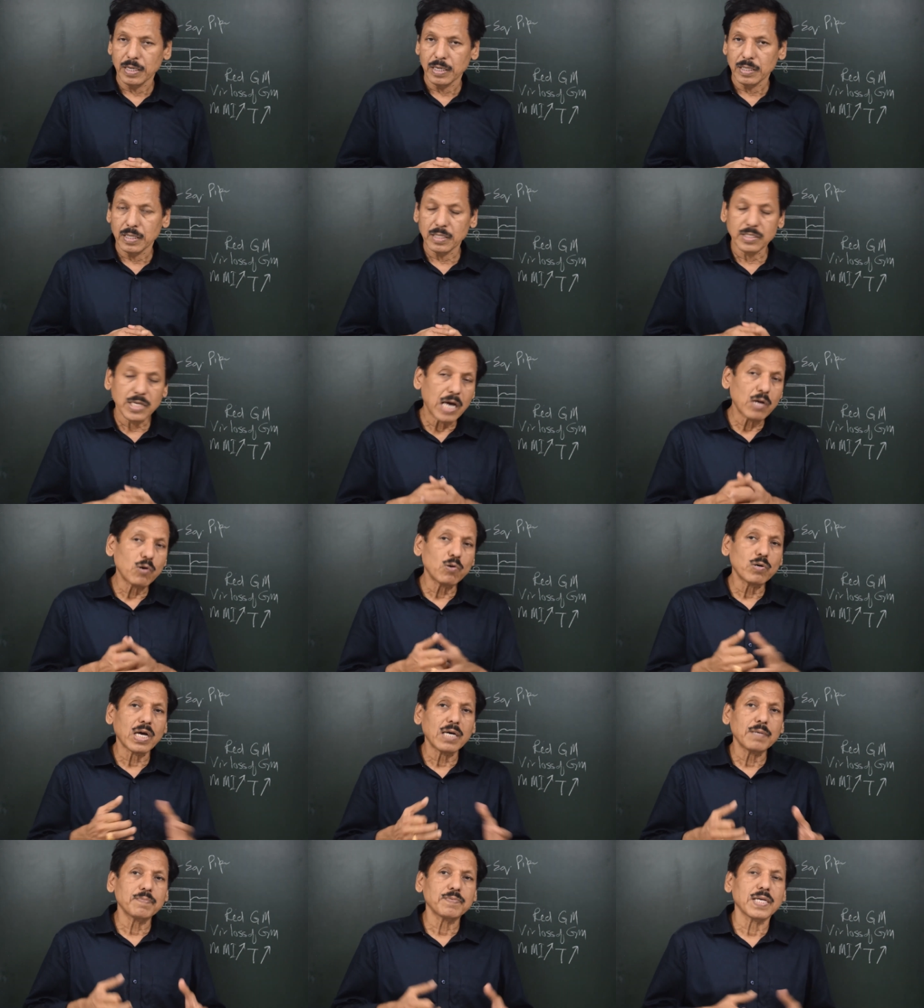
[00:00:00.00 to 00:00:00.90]
The
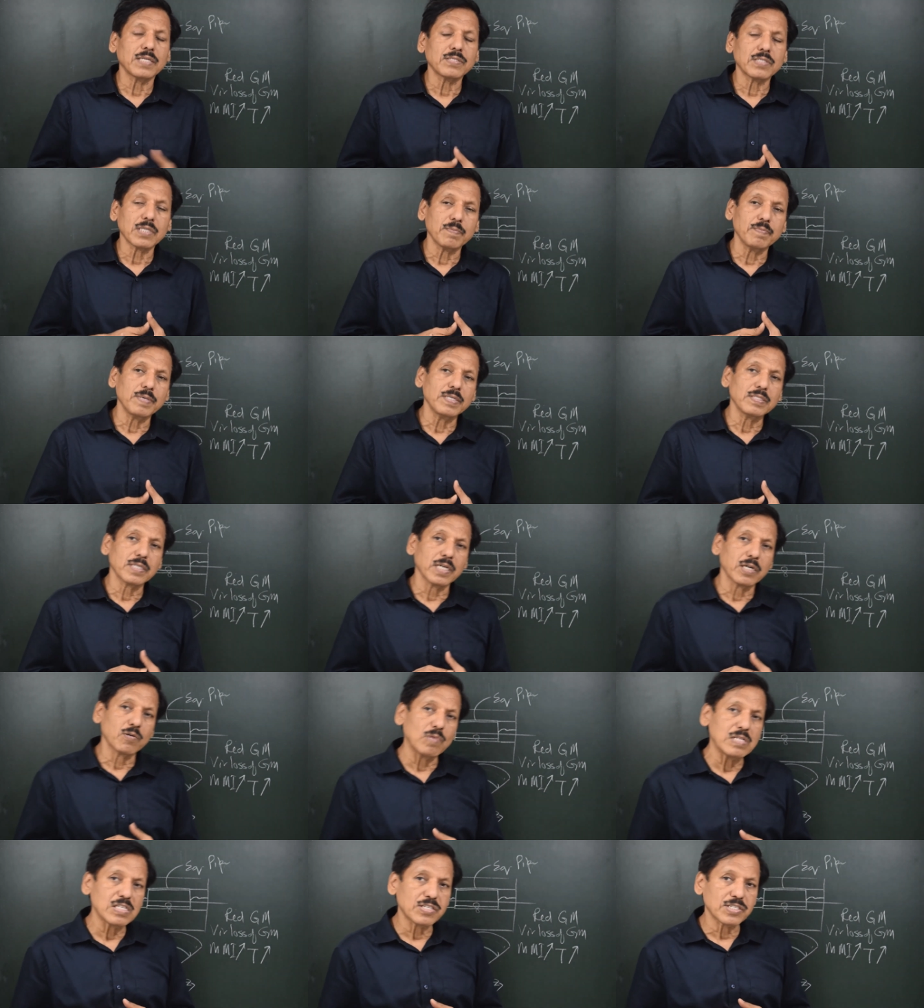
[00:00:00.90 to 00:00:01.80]
gyrotype sensor means it
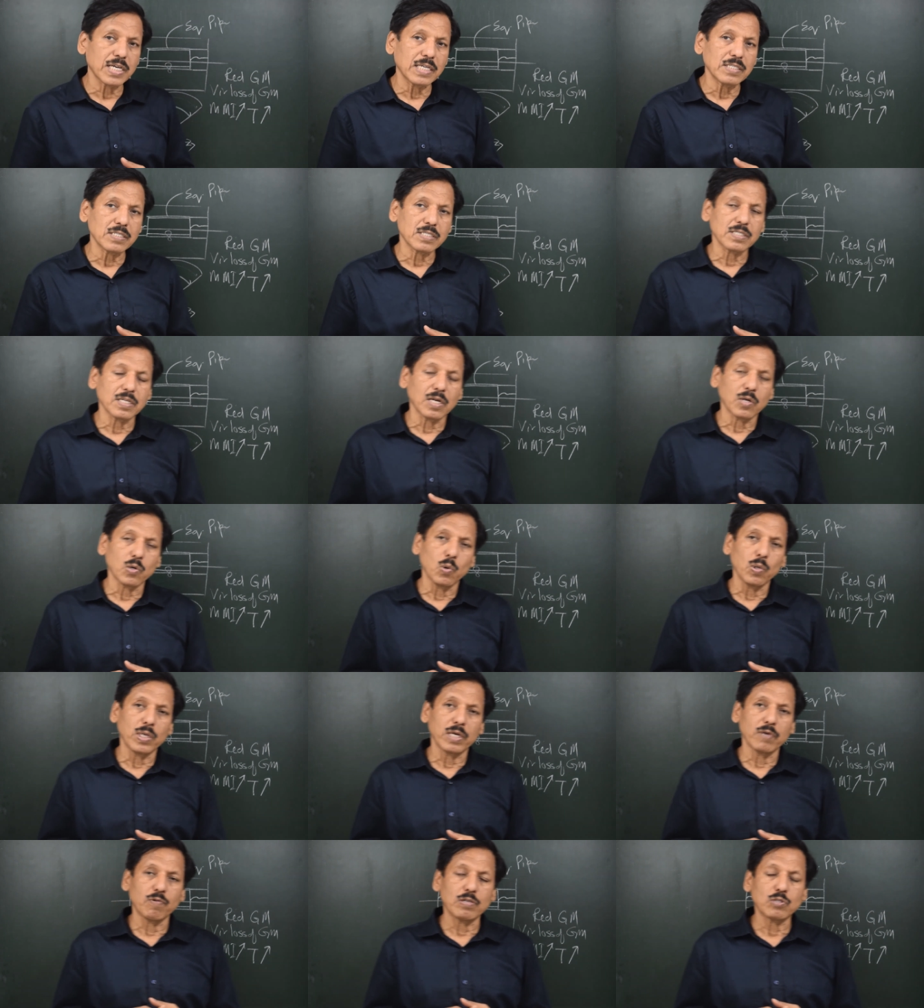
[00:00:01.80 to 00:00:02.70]
will sense the
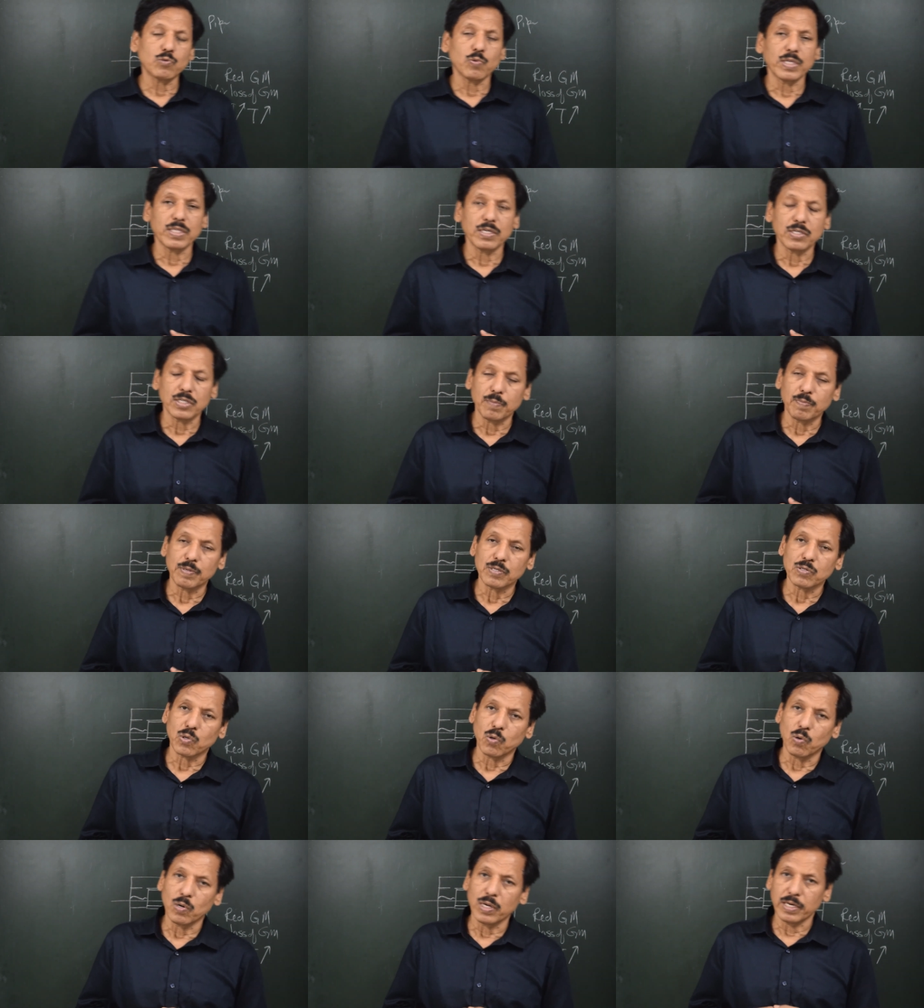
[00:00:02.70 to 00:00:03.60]
rolling, which way the ship is
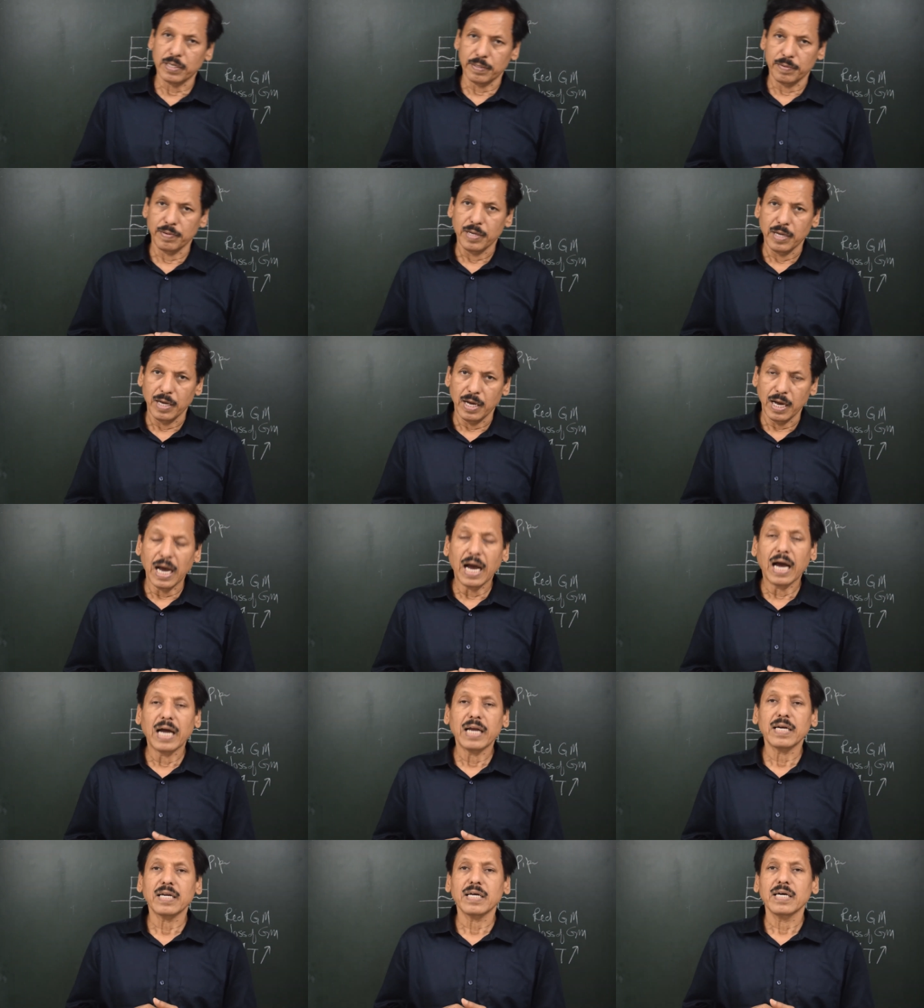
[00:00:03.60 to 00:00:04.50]
rolling,
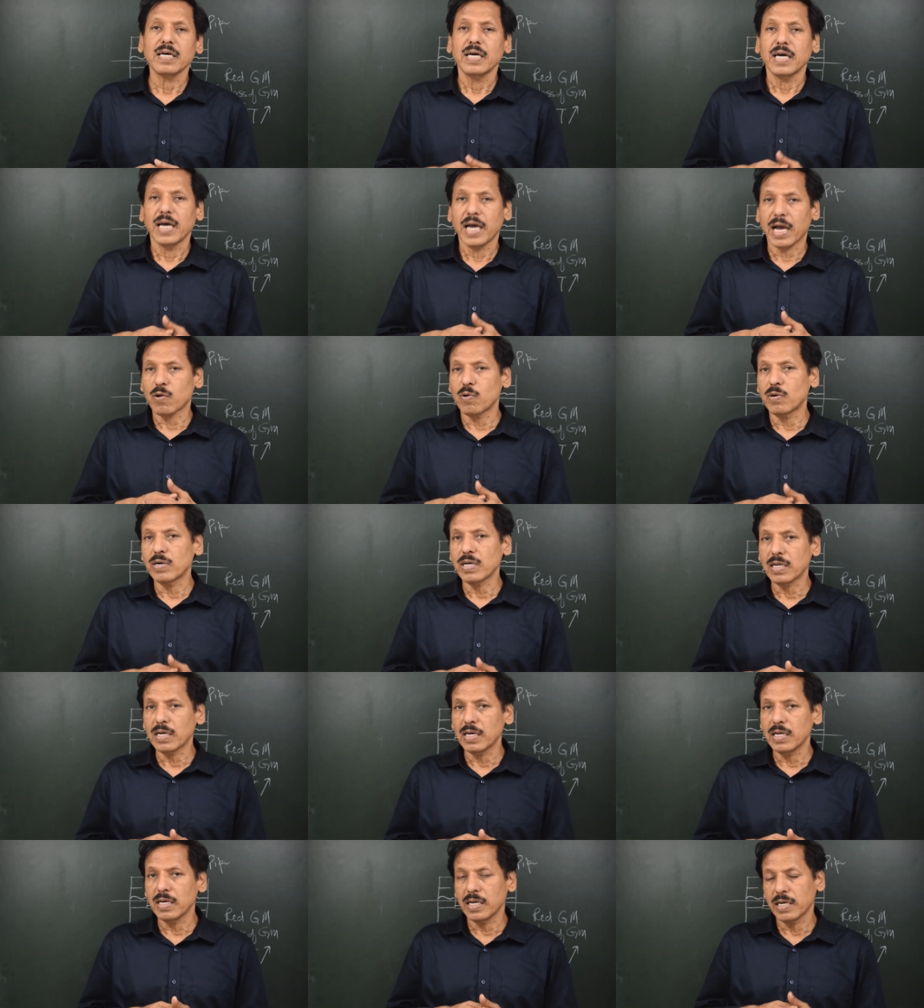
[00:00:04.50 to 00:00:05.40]
and
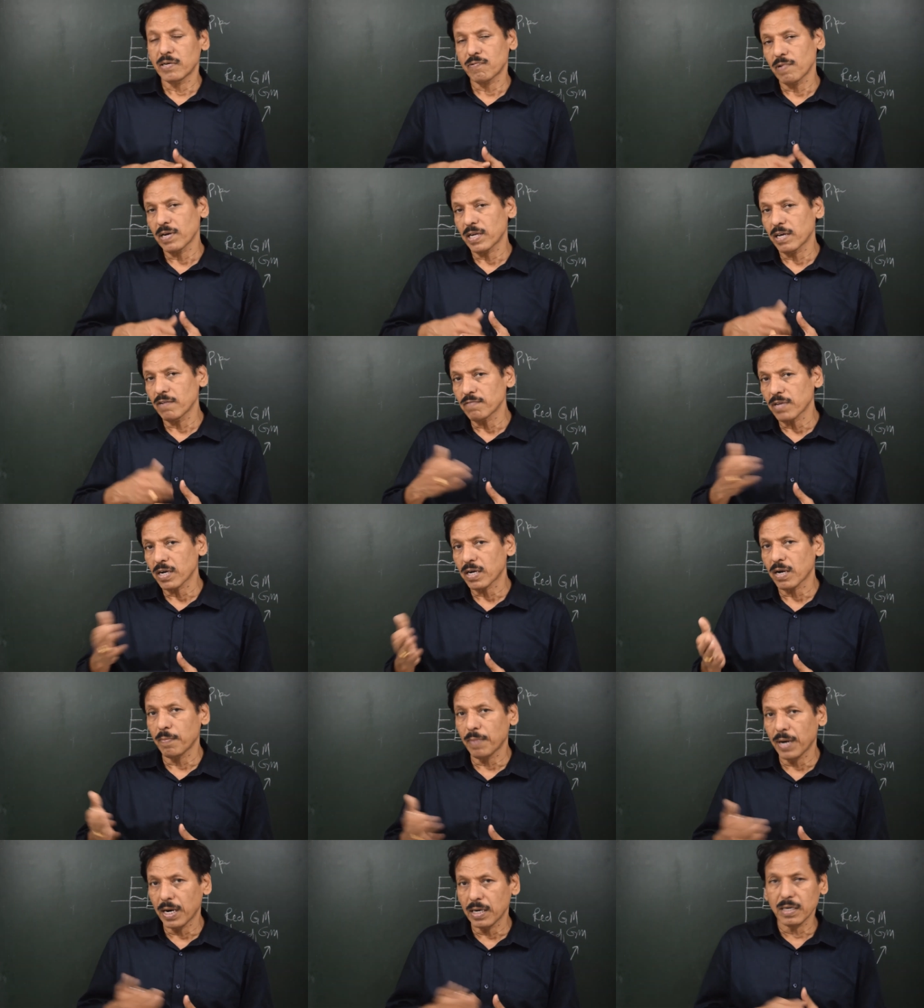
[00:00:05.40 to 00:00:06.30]
accordingly it will give the
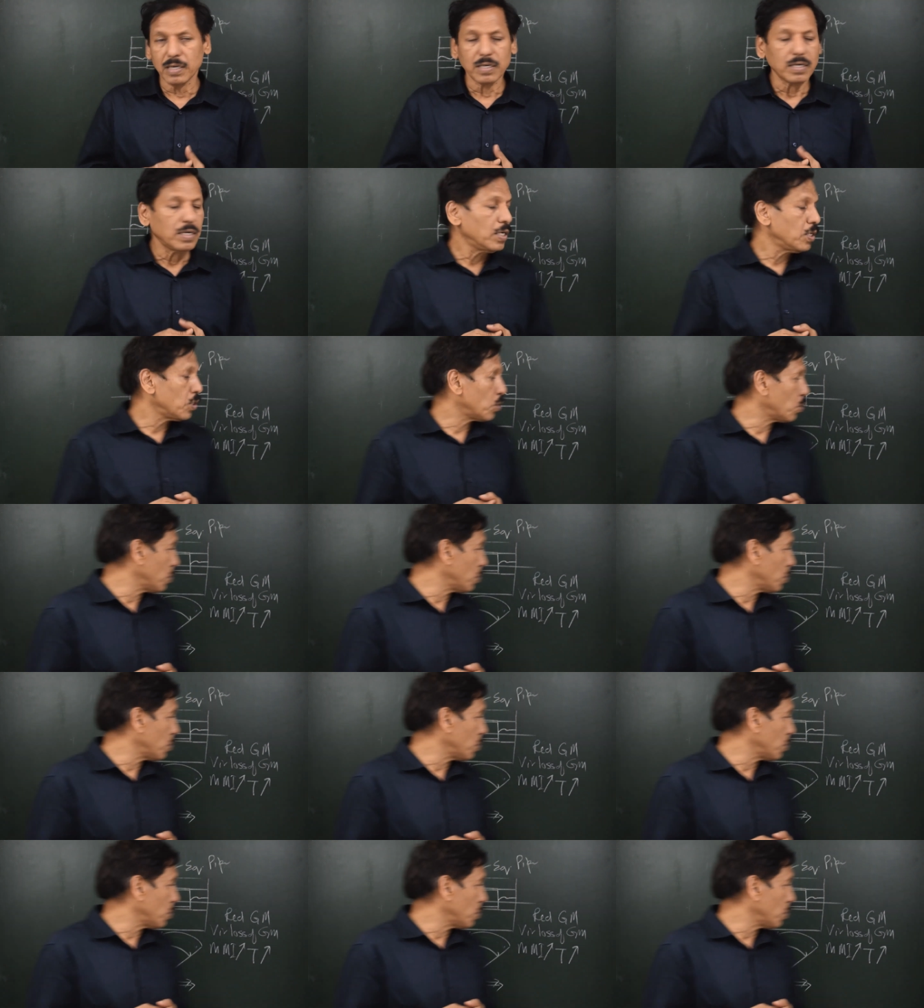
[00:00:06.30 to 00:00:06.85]
command to